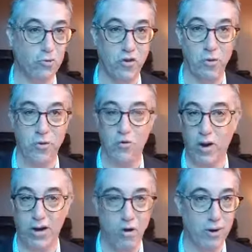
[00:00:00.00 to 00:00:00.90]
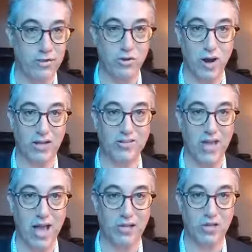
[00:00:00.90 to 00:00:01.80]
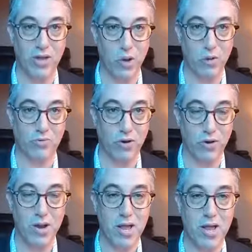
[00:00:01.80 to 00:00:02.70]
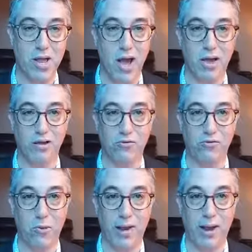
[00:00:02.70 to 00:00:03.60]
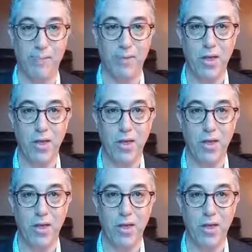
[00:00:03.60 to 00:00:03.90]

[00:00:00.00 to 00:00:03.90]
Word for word: So credit card transaction, however uh, you're doing it.